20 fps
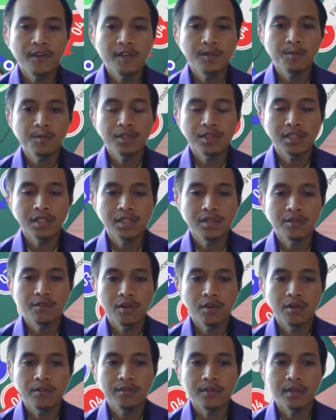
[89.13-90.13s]
process
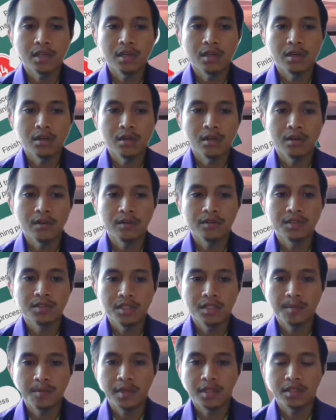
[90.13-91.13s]
involves
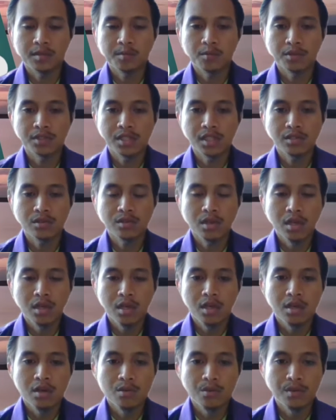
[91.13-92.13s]
3D pattern process,
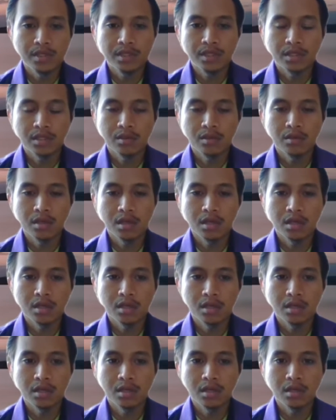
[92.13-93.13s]
which
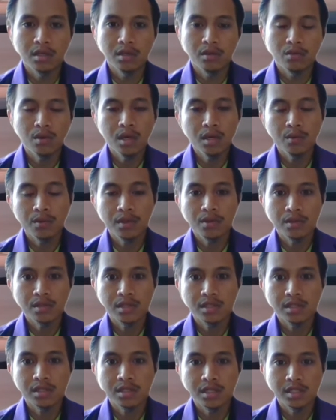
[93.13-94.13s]
why we
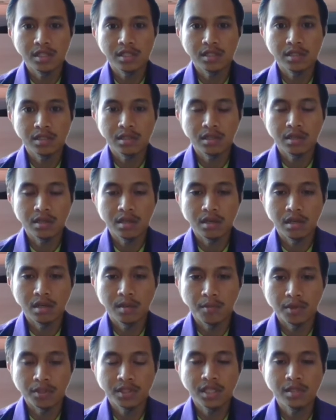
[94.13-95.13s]
use this
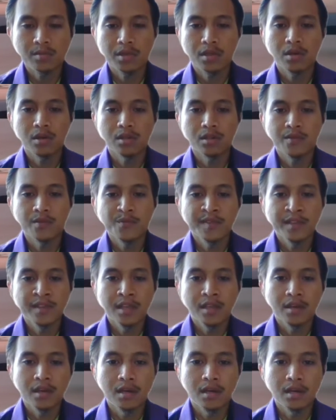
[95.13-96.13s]
process because
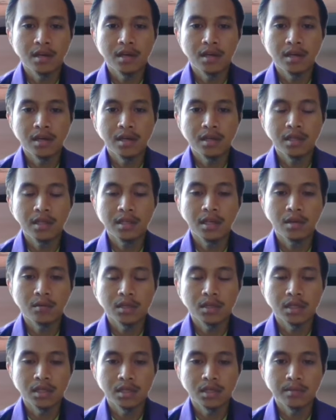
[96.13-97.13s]
in
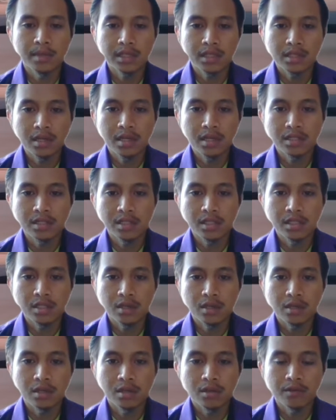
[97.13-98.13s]
our methodology
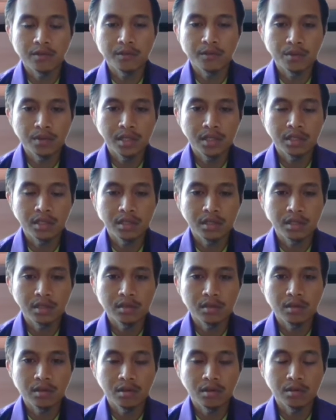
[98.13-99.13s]
of doing
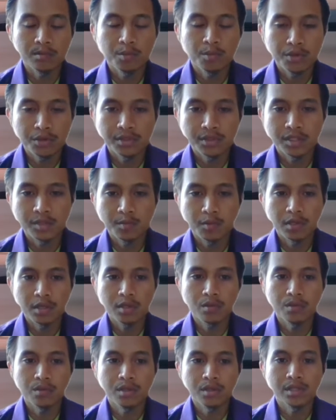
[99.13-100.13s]
on produce this product,
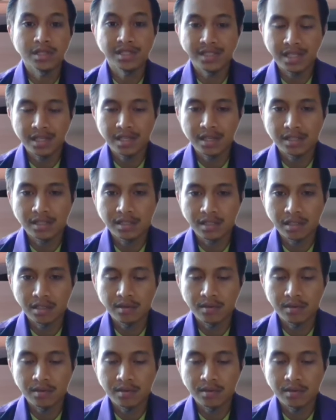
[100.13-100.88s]
we use a sand casting